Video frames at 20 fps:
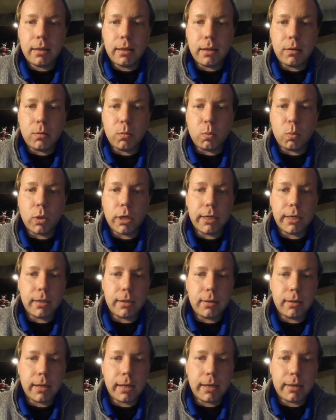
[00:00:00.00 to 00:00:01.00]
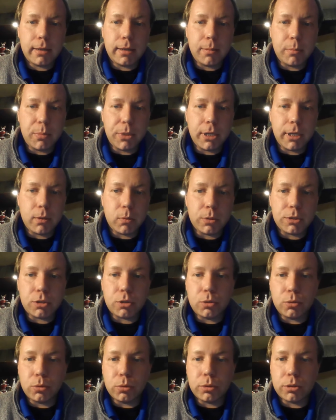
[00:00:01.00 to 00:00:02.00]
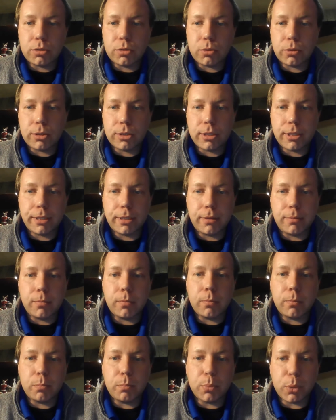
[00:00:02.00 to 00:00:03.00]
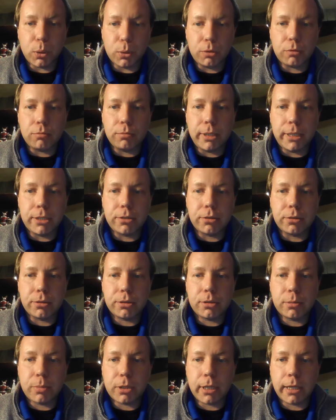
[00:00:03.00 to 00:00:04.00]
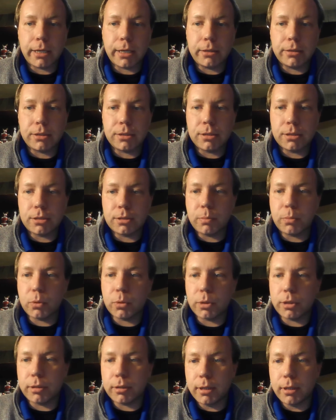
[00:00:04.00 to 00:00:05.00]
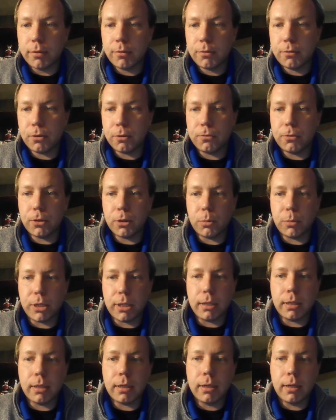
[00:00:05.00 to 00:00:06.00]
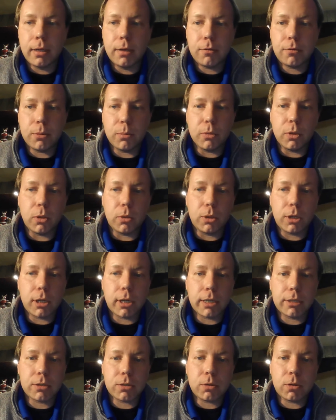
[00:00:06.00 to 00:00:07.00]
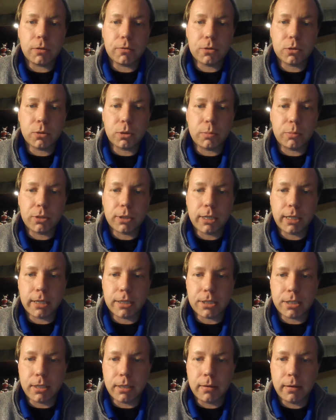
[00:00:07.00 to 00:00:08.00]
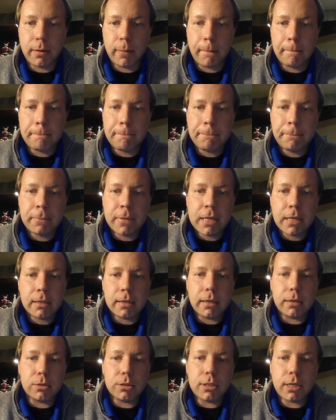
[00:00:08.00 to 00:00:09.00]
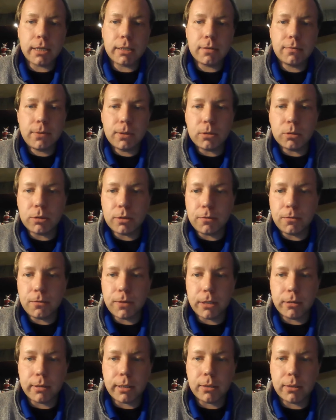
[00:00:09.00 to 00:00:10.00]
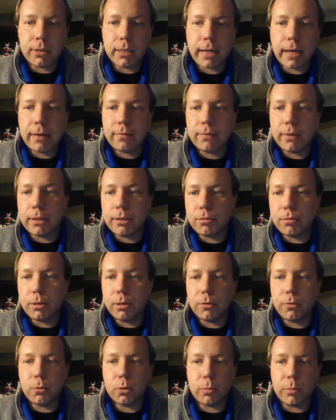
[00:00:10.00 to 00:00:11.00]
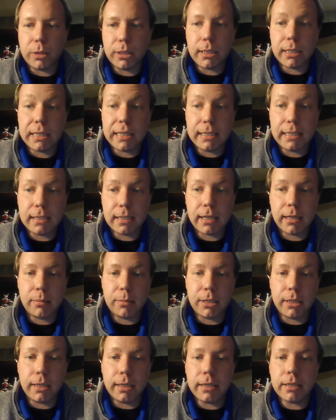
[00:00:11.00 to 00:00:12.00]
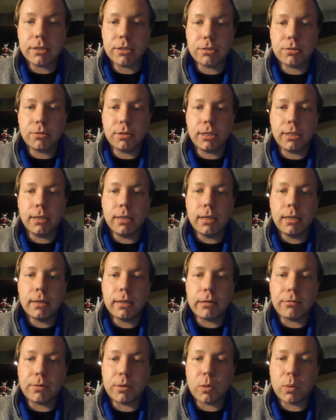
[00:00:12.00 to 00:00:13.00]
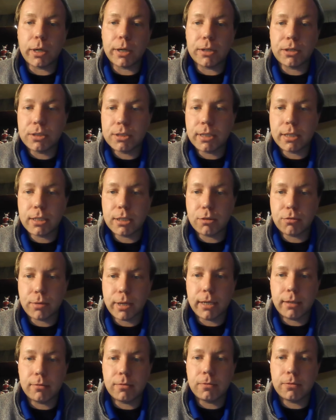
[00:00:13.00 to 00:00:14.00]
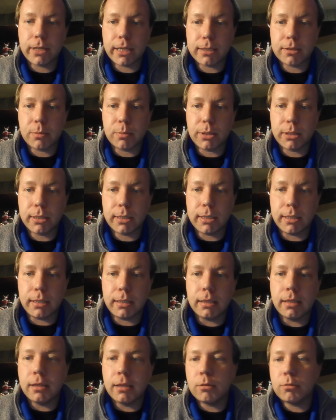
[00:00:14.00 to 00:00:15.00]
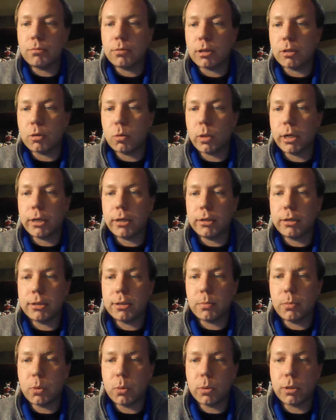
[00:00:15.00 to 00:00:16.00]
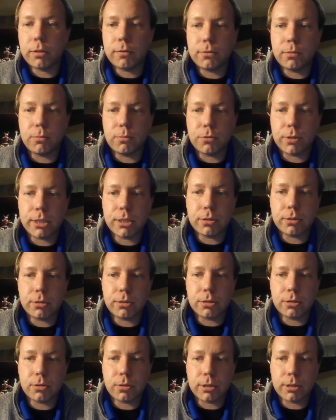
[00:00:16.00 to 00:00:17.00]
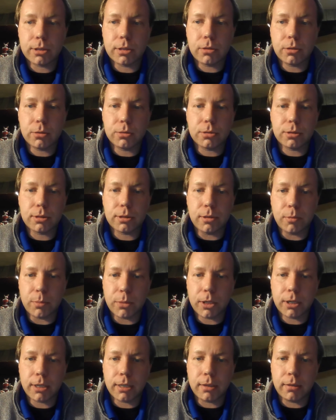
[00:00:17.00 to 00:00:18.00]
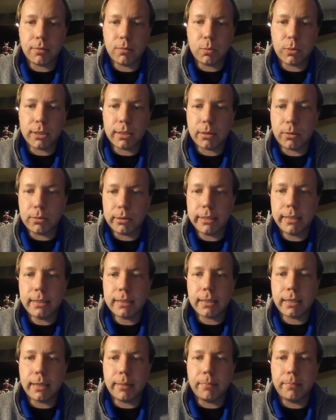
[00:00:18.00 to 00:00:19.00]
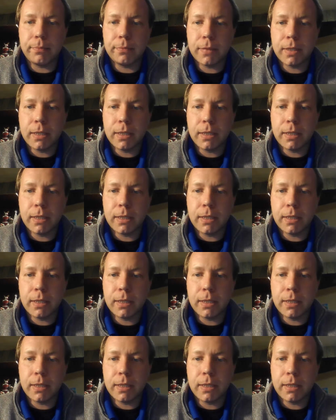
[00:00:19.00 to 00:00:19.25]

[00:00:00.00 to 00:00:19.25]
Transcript: And what it ended up being was dual sourcing both regional suppliers to support fulfillment from low-cost offshore production. Now, it was not difficult to figure out that having 3 or 4 month lead time in an industry that requires such great flexibility required support from regional source closer to the market without lead time.